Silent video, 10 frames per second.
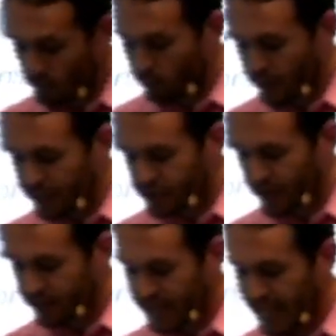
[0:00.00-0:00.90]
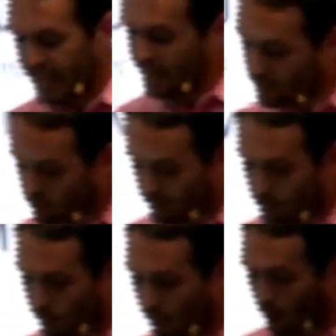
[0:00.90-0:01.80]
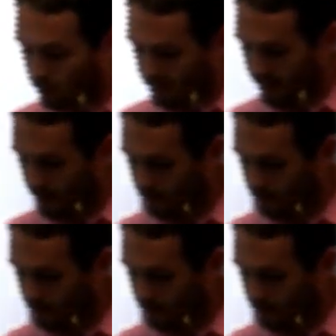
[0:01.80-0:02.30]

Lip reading: readjust. History will alter.